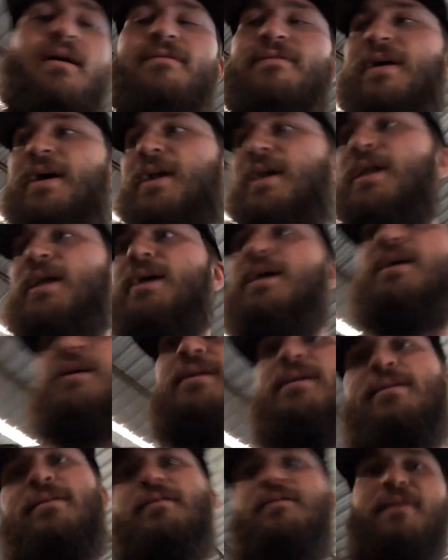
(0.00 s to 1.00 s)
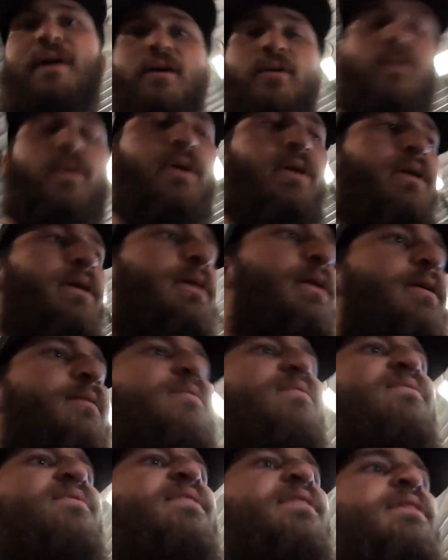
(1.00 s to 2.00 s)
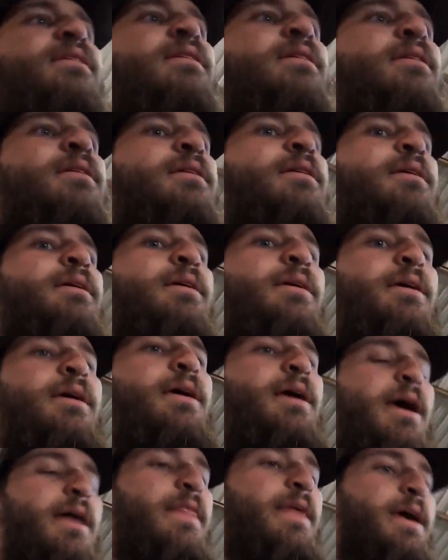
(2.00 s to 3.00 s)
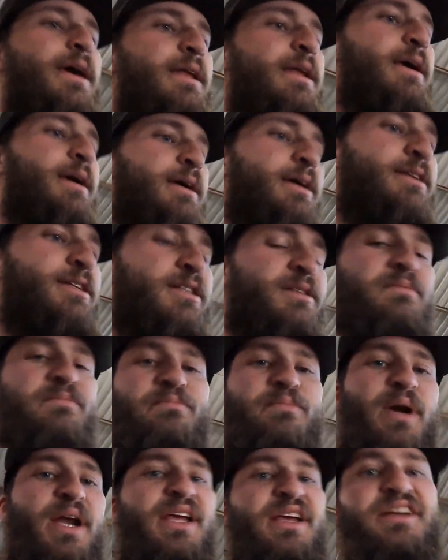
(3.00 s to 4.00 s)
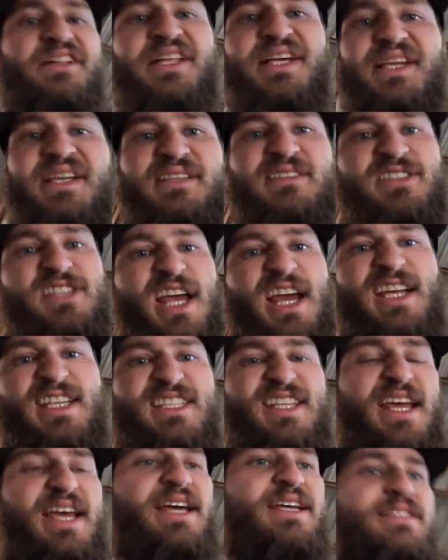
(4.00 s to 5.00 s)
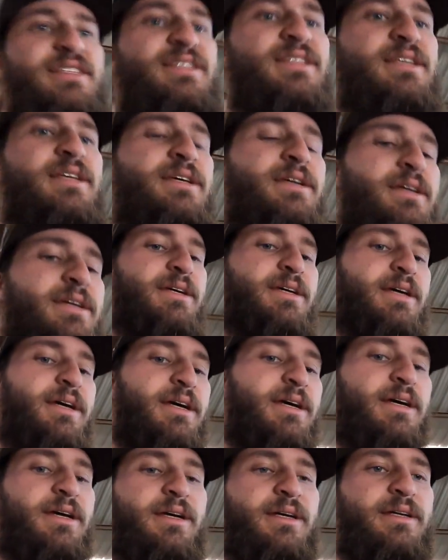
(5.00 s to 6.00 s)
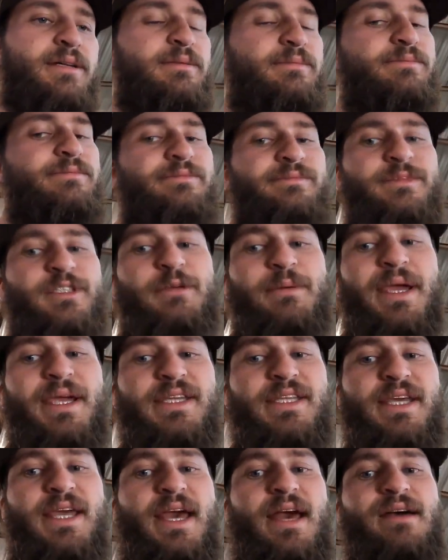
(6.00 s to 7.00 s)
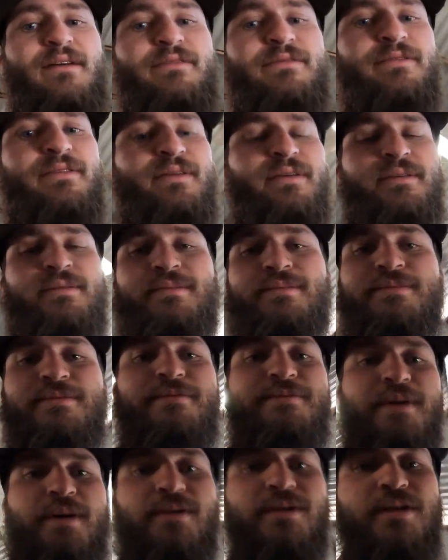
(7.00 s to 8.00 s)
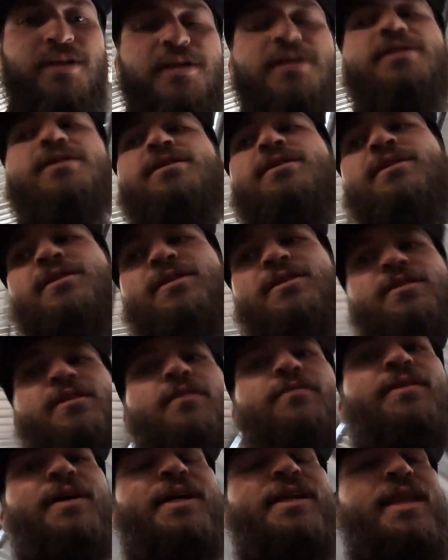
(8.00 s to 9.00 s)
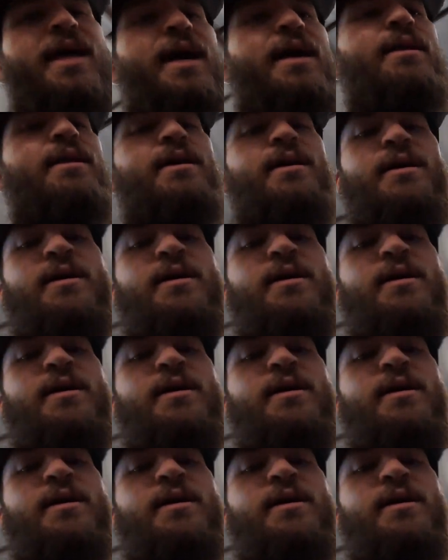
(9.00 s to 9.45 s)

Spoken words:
finally found one. And then just brake clean, jack stands, some ATF, filters, stuff like that.